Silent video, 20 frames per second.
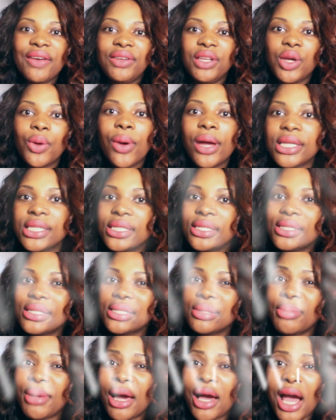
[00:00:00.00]
have any
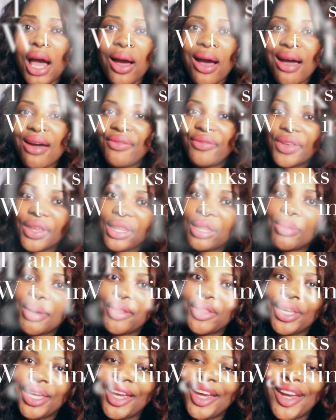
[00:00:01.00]
questions about how I feel
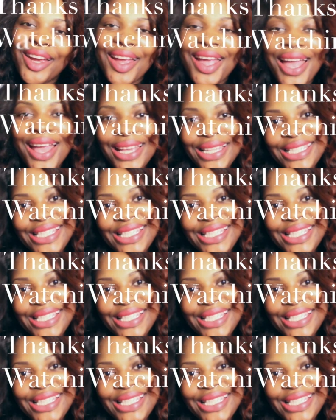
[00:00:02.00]
about the hair.